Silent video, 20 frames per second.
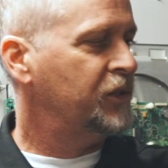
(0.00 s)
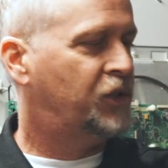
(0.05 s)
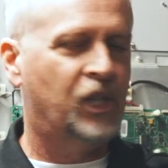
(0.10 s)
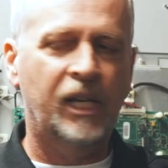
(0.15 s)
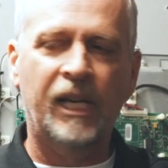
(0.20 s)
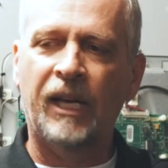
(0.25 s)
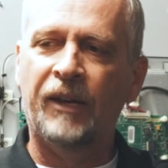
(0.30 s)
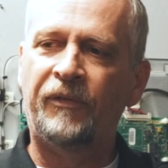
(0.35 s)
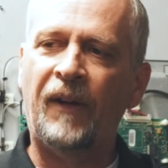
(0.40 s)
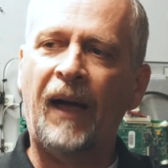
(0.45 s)

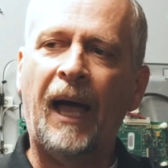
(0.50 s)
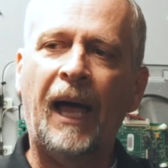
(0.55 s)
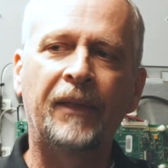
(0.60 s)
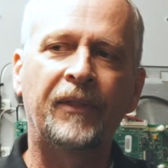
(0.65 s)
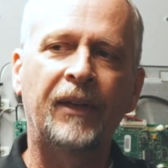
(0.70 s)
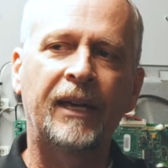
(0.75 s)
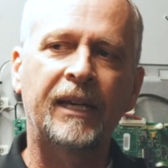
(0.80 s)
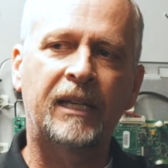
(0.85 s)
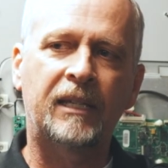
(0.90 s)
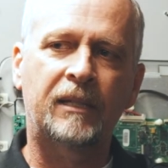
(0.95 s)

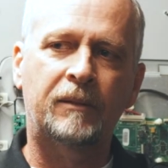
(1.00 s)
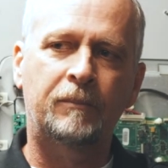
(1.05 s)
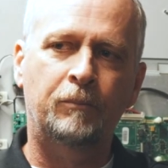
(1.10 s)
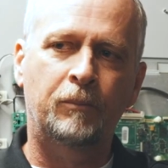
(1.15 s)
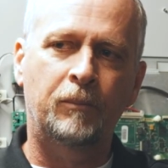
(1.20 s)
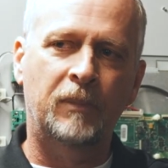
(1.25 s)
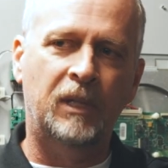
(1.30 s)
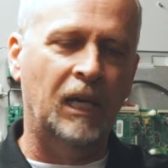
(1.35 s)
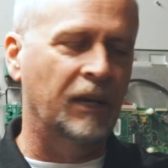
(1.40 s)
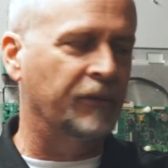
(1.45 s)
GFI they
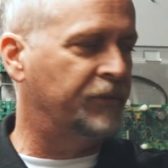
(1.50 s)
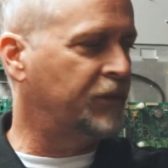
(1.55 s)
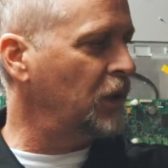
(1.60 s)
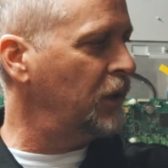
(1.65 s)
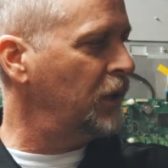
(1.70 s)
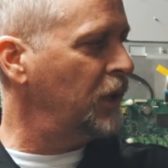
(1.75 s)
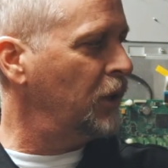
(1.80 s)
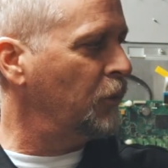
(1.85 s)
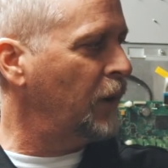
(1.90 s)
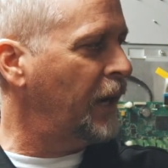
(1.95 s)
give to
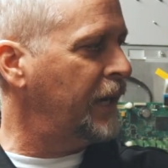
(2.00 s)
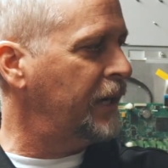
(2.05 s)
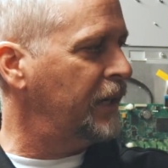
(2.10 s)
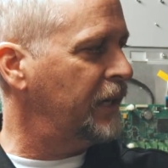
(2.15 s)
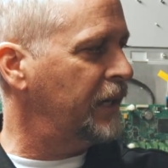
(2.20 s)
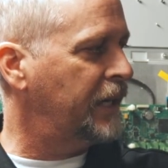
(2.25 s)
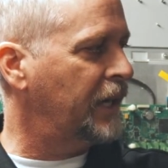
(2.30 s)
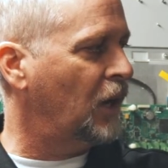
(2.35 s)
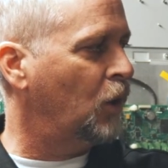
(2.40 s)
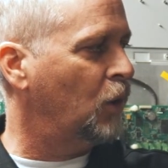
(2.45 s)
you ready
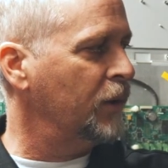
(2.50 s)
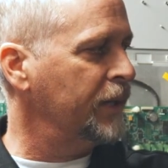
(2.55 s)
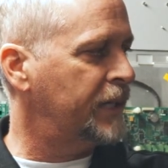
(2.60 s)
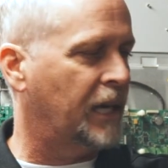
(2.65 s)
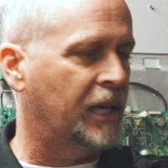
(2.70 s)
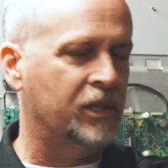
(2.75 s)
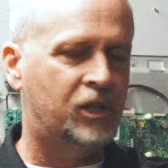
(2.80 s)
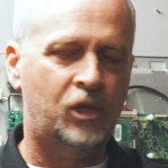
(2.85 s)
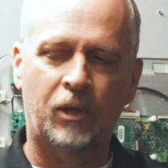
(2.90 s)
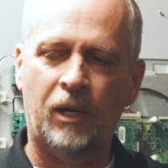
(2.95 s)
to go in
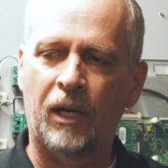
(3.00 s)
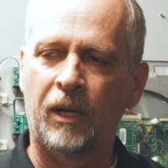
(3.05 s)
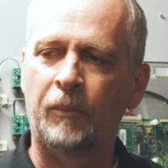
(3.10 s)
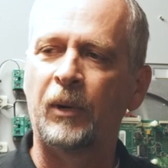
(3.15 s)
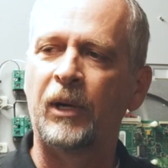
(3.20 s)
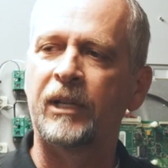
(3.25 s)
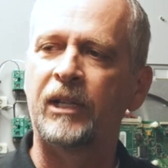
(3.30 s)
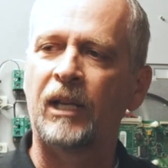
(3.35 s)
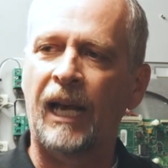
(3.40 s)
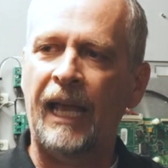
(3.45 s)
case you're gonna
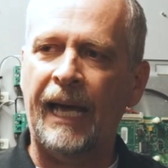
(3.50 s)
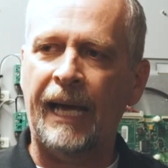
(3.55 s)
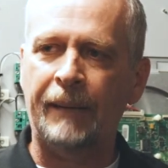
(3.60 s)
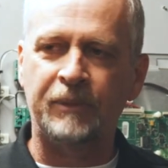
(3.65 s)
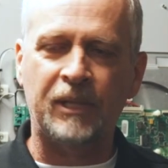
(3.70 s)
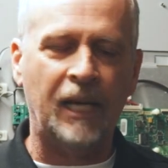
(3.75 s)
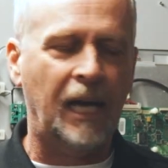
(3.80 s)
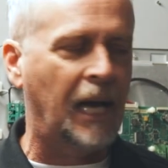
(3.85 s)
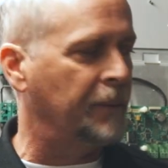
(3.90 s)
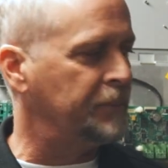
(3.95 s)
bring your
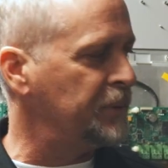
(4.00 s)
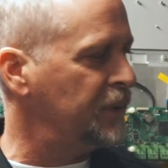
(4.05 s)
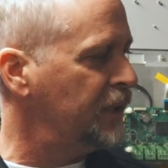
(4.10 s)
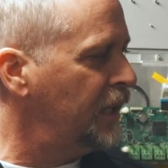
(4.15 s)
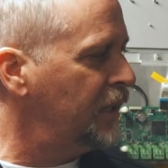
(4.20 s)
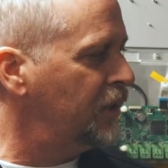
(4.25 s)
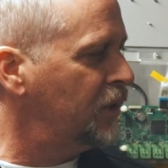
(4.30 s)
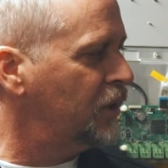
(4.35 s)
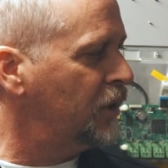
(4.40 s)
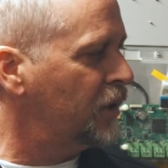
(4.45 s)
laptop, you
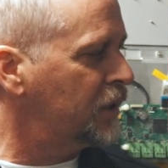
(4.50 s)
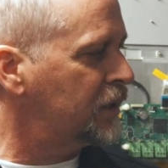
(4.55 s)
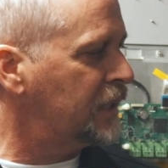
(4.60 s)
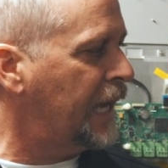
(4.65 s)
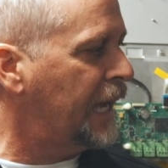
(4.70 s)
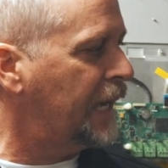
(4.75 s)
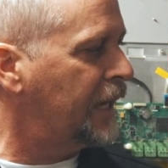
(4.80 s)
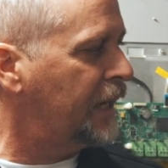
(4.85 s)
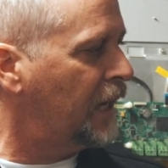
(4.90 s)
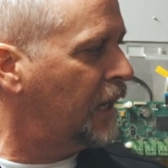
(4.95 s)
need to hook
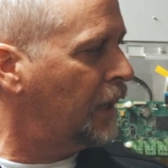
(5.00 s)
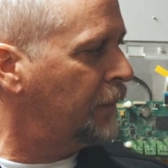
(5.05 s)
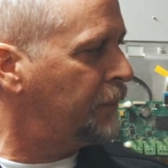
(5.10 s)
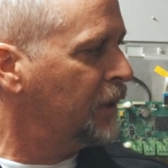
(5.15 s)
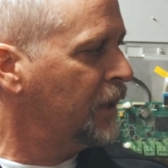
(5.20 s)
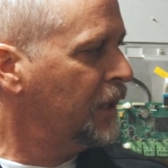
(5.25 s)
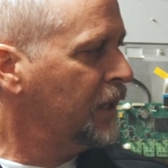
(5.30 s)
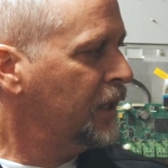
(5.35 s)
that up.